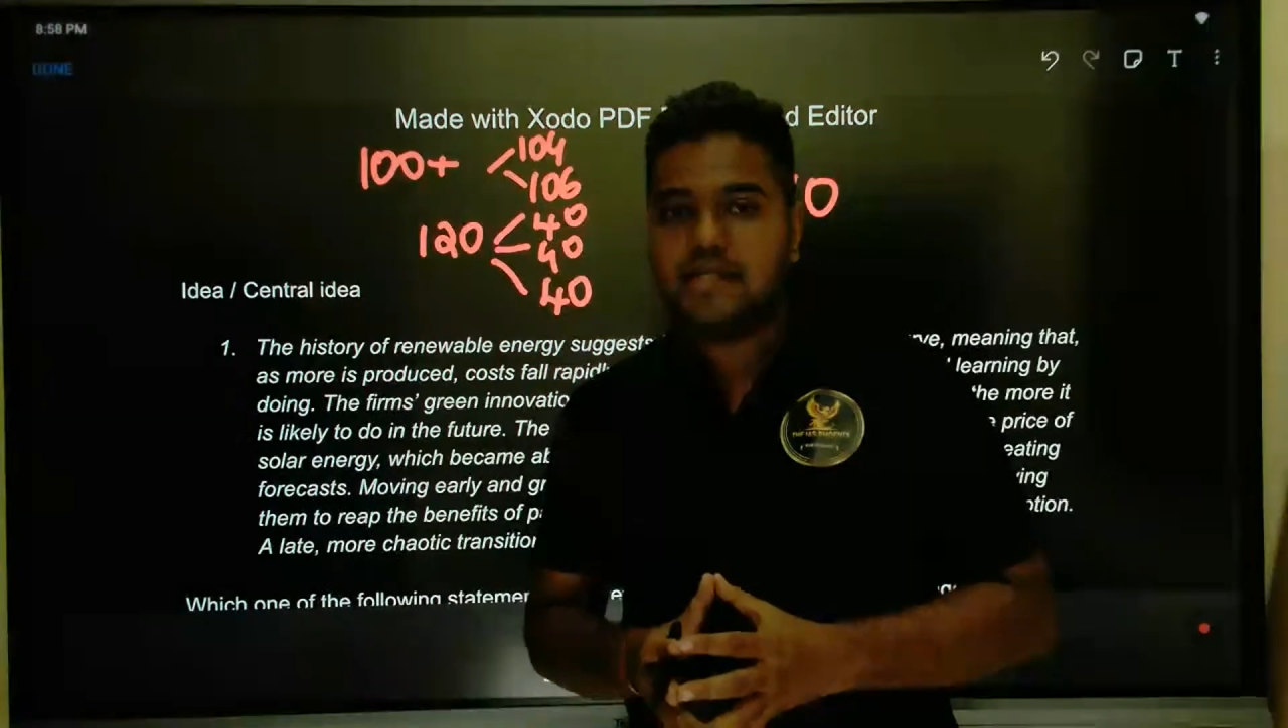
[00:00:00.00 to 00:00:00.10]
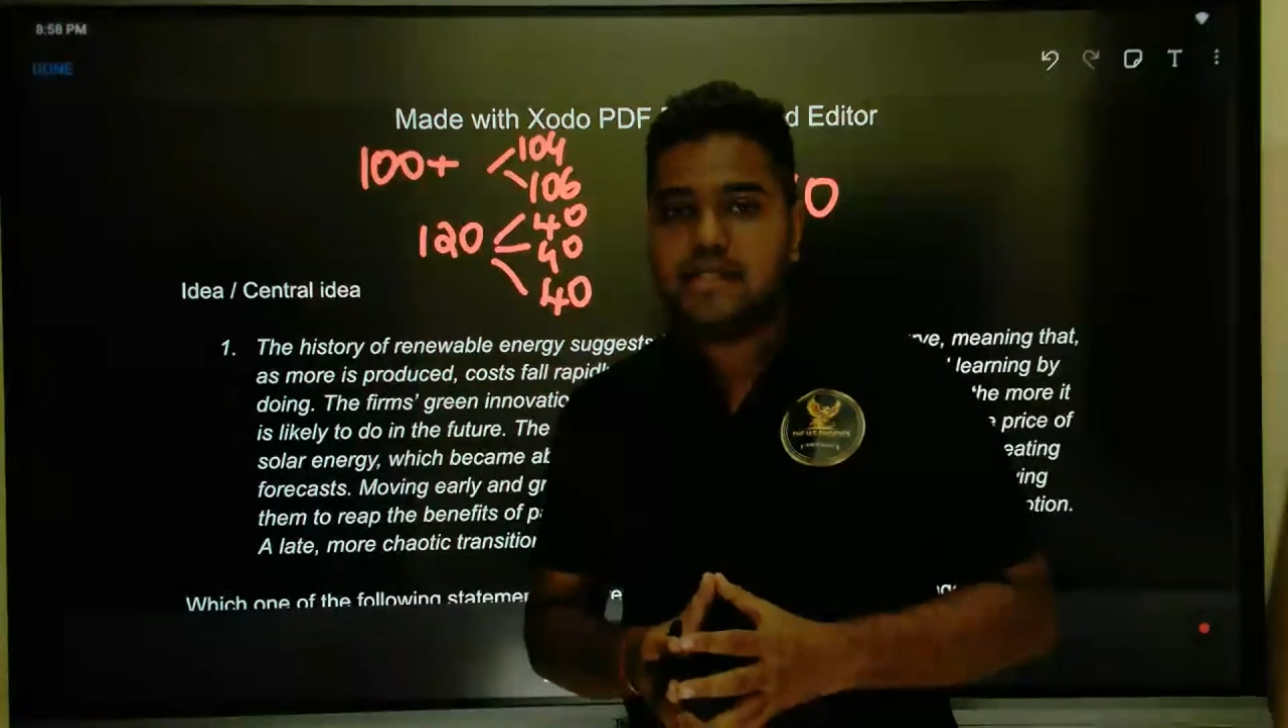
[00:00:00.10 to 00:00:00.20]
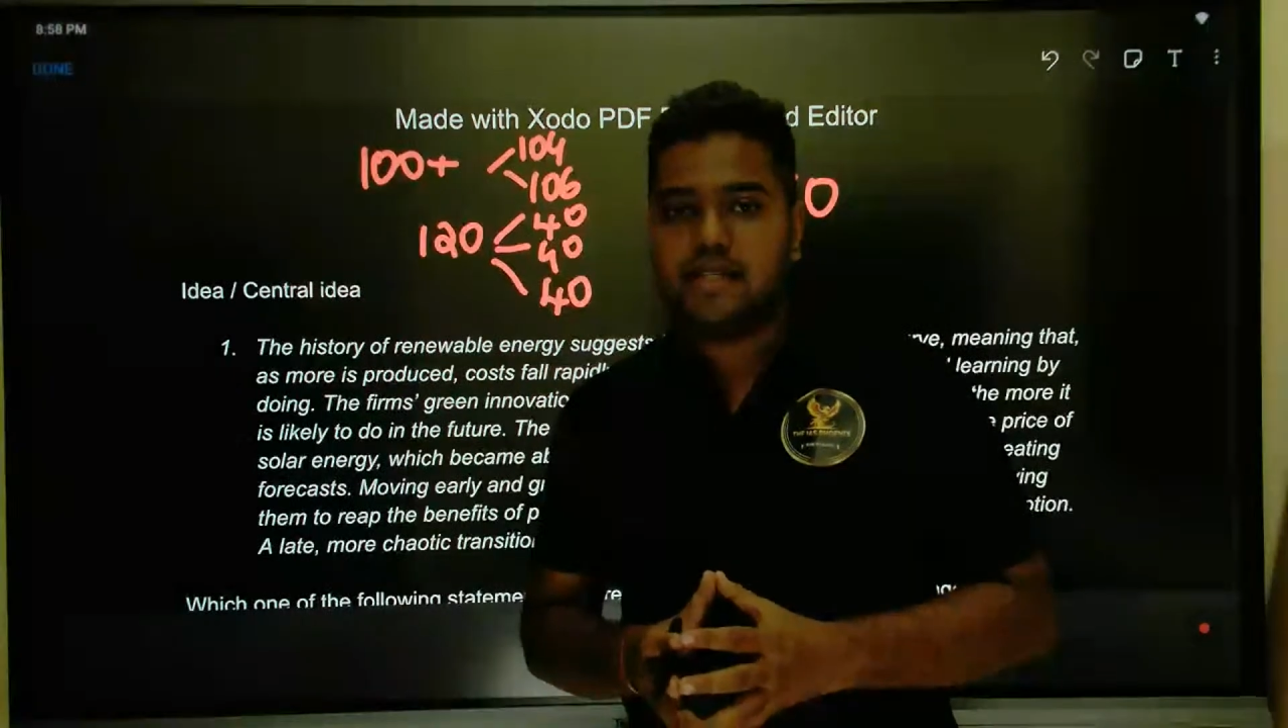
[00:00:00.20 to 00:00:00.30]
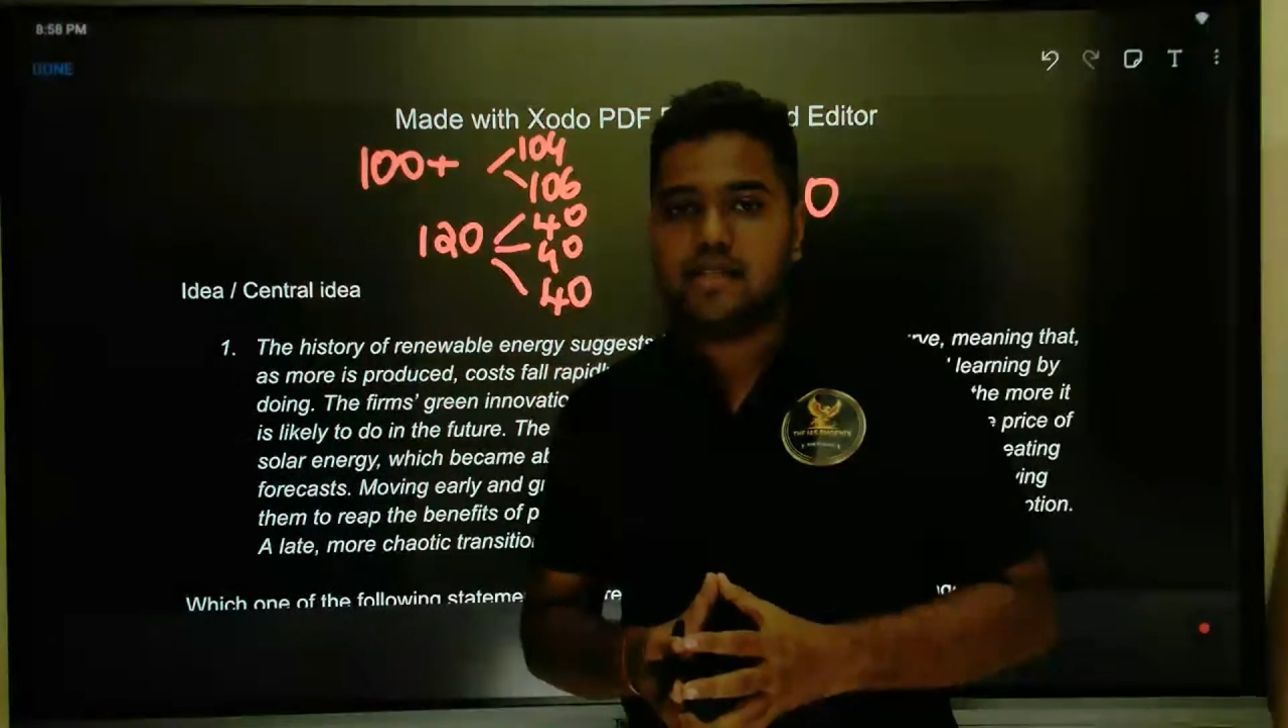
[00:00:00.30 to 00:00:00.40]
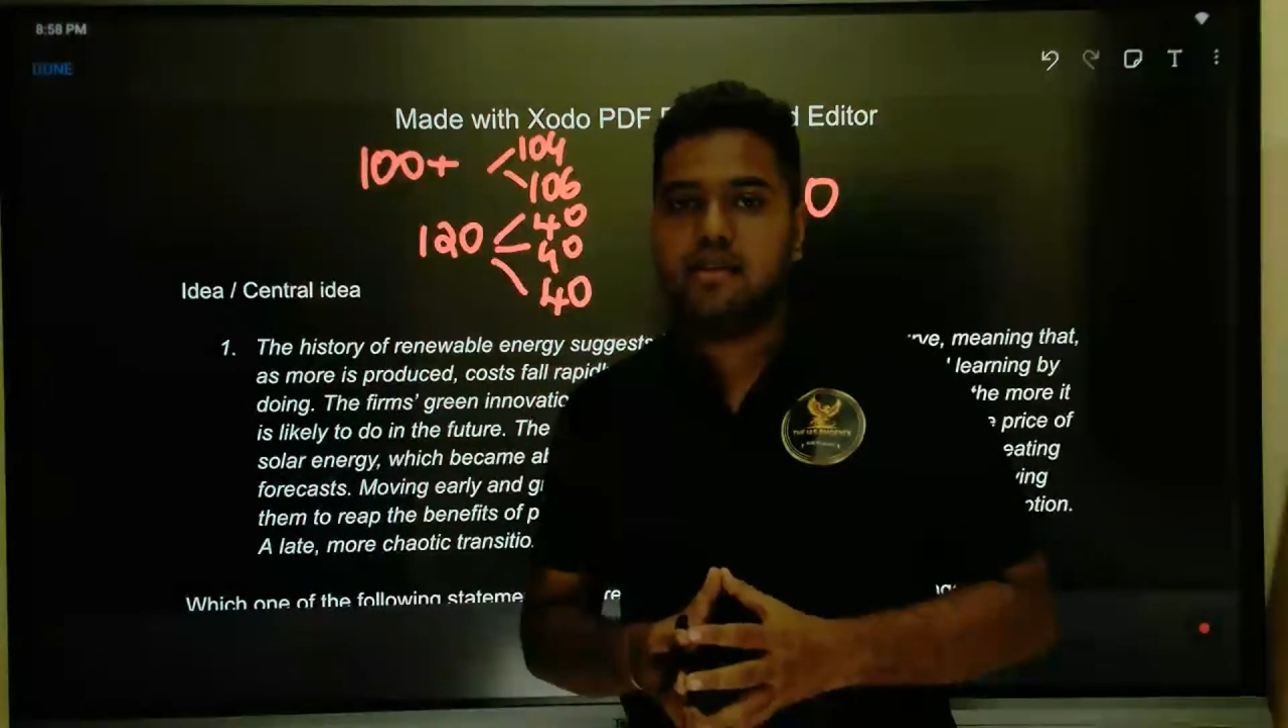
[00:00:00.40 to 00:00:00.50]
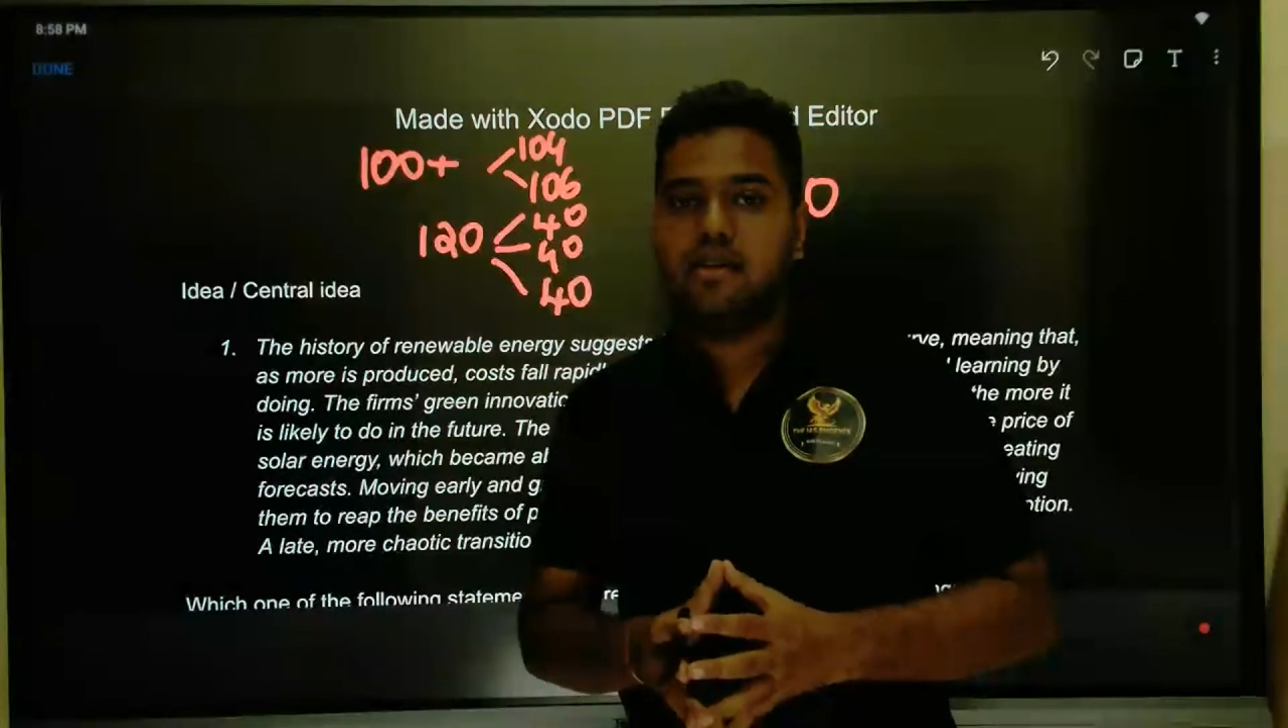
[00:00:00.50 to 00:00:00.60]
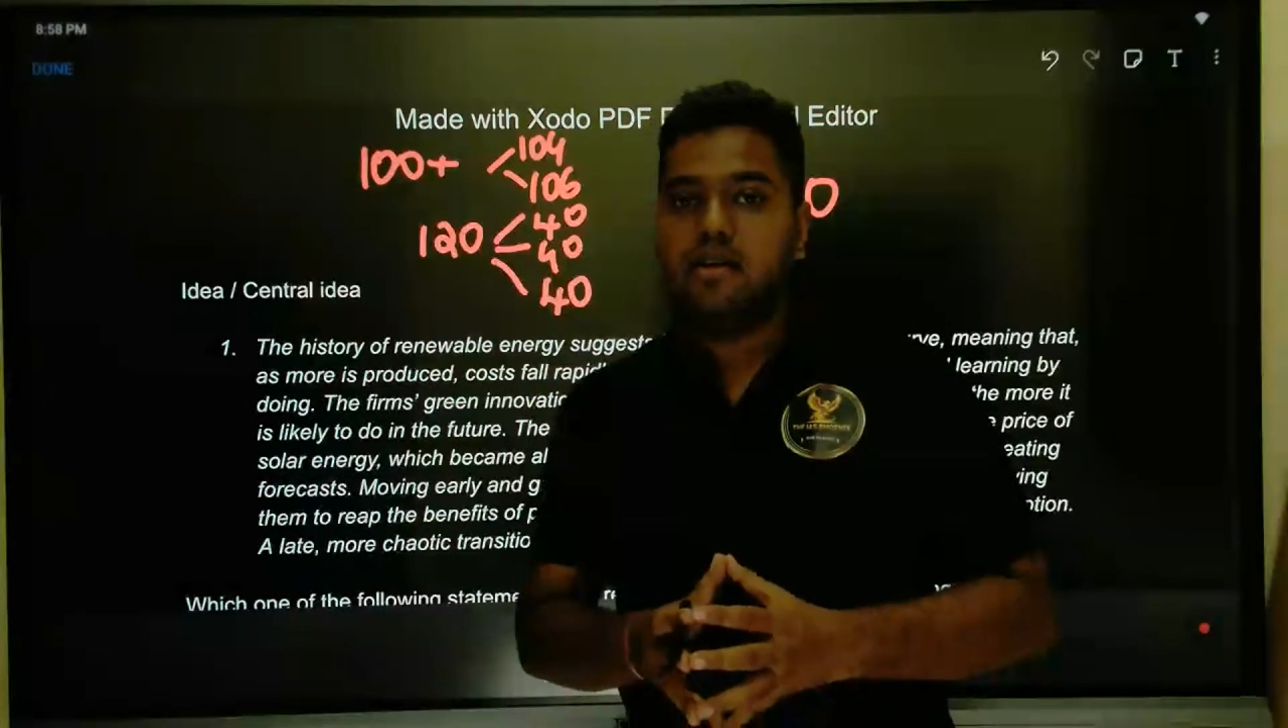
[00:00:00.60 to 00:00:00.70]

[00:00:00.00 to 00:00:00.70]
section.